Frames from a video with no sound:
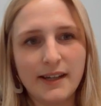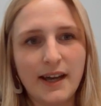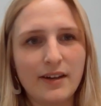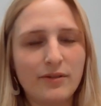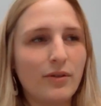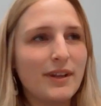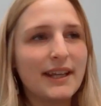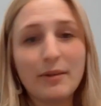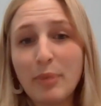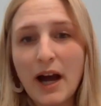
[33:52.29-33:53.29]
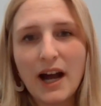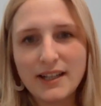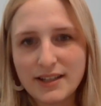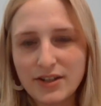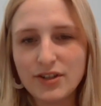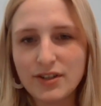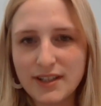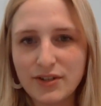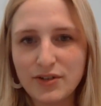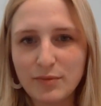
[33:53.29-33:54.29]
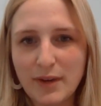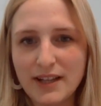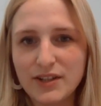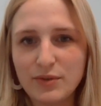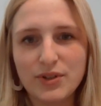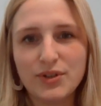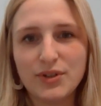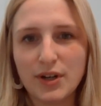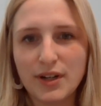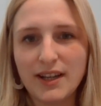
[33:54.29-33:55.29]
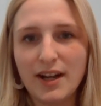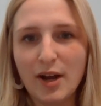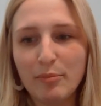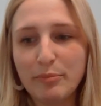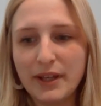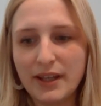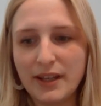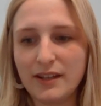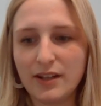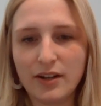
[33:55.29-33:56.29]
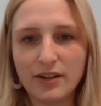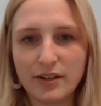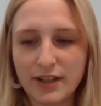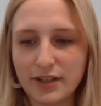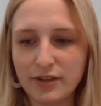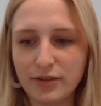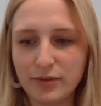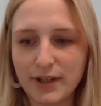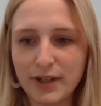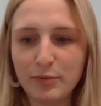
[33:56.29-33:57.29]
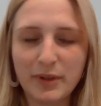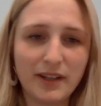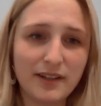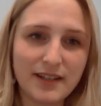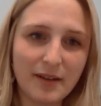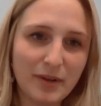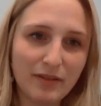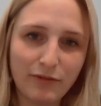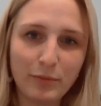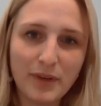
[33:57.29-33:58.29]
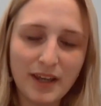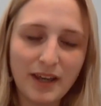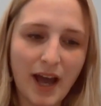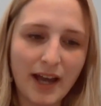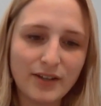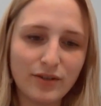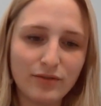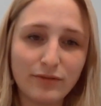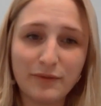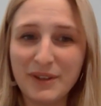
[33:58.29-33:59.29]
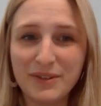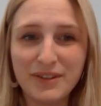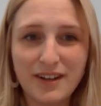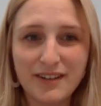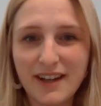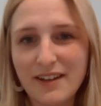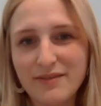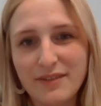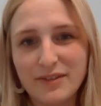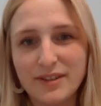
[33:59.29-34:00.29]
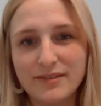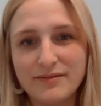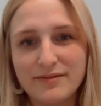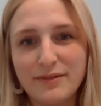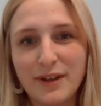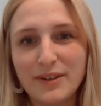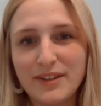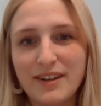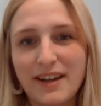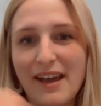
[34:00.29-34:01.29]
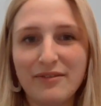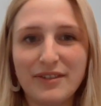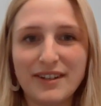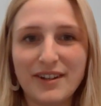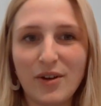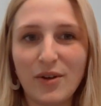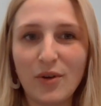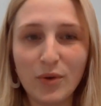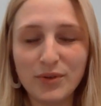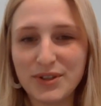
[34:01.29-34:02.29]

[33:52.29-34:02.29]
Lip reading: I don't know, like imposter syndrome as you were starting it out, being younger in your career? Because I mean, for me, I don't feel young. I have never felt young. I have an old